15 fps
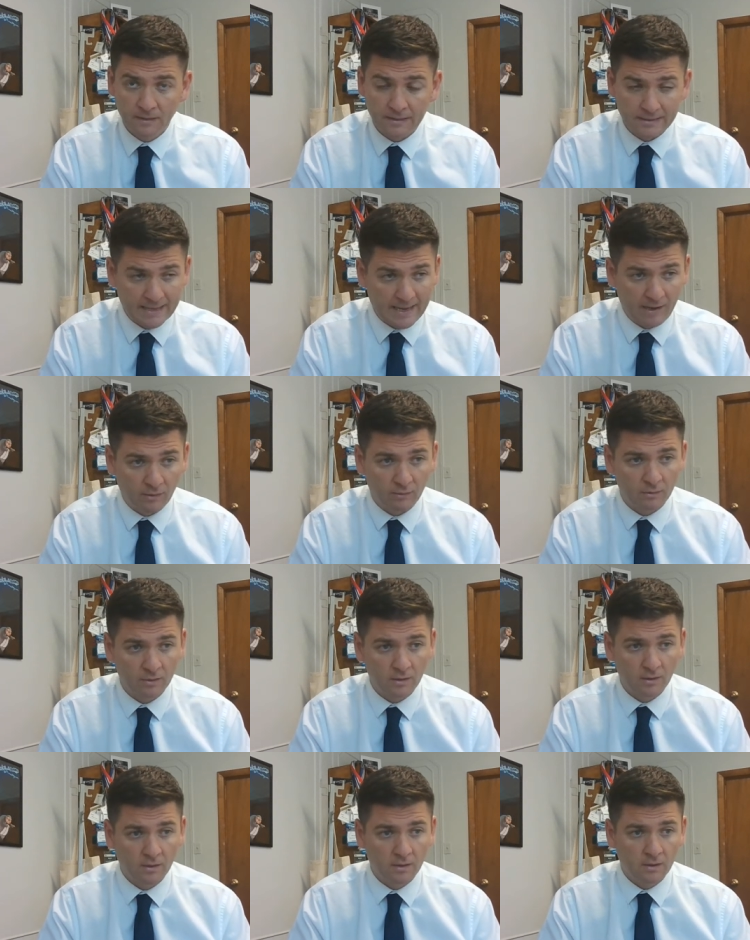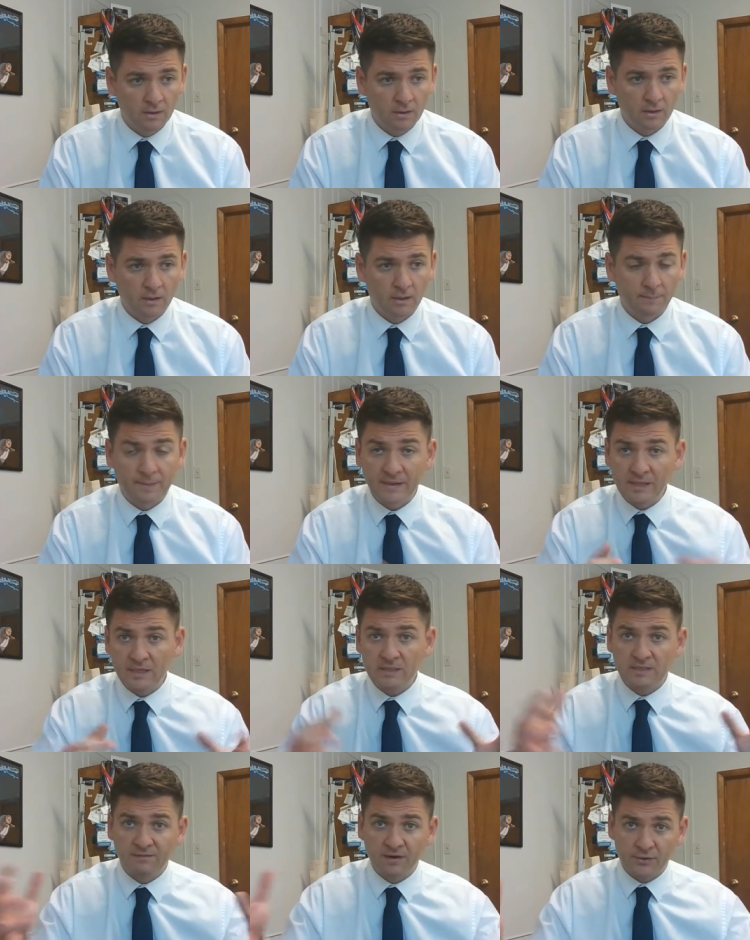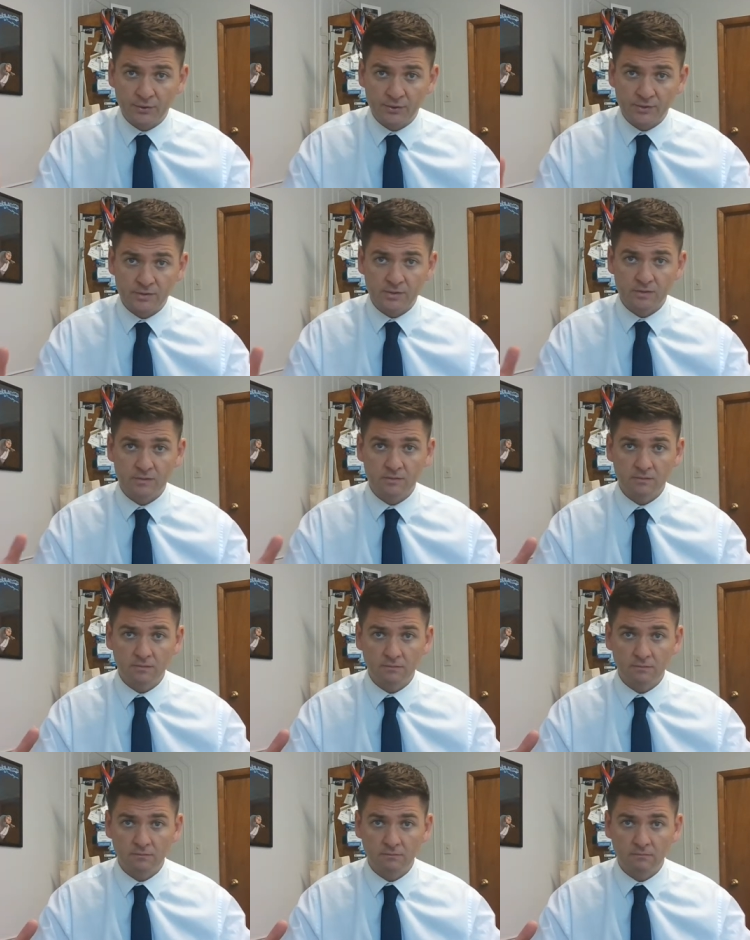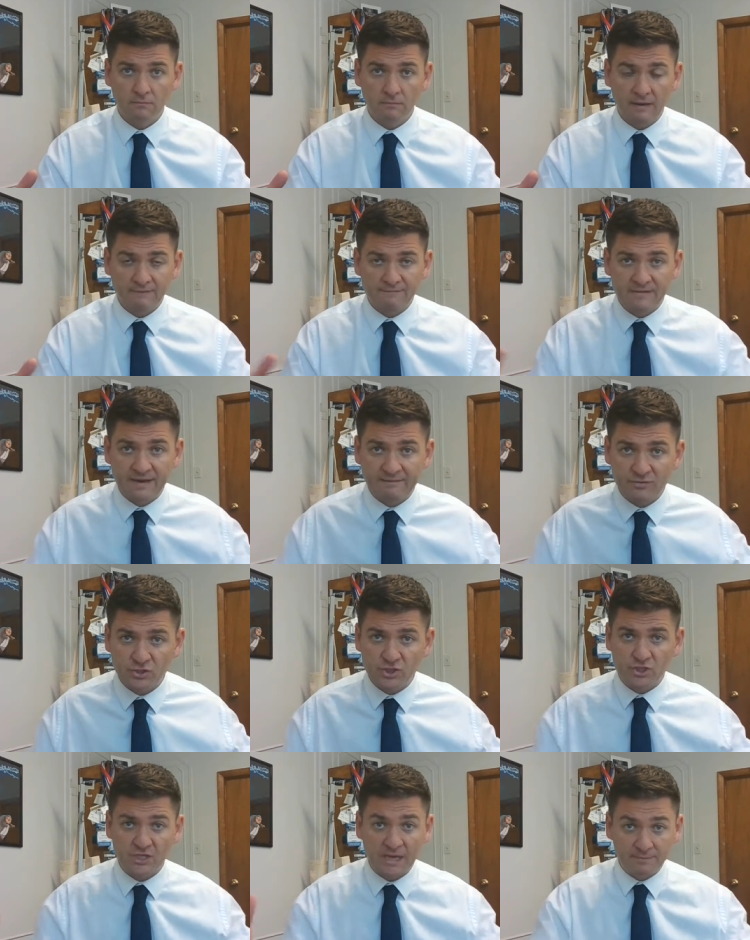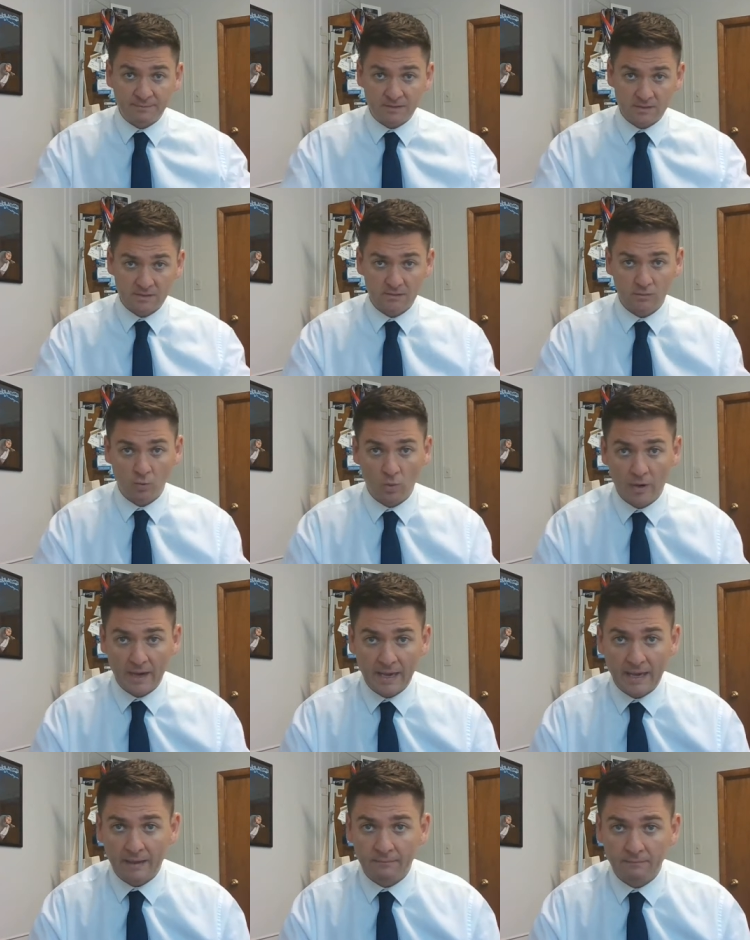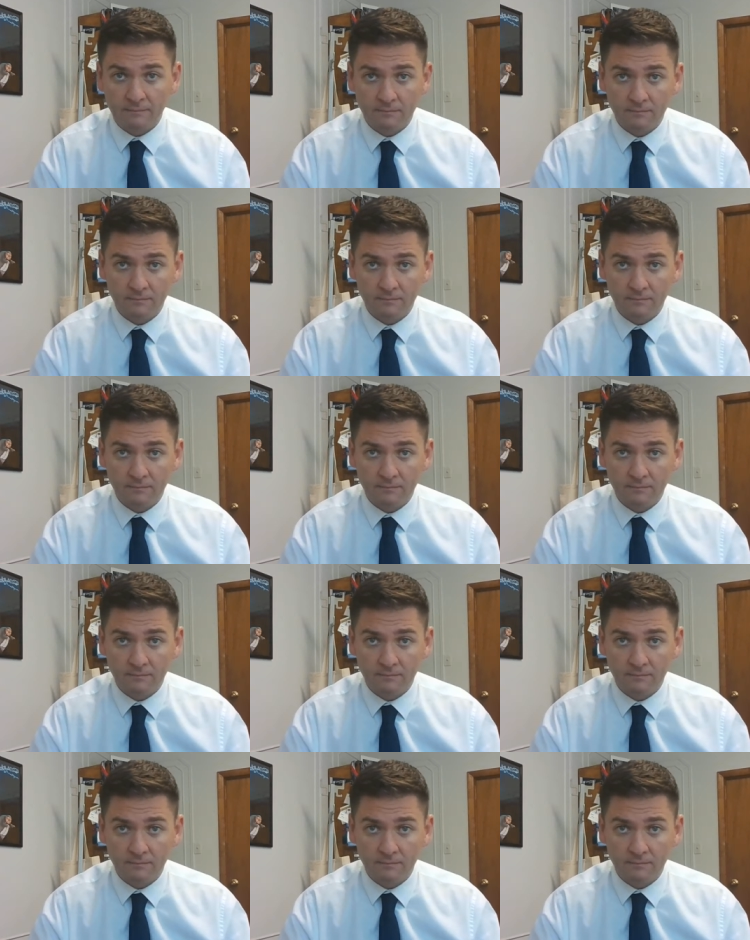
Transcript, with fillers: Now, opinions of others have never shaped who I am.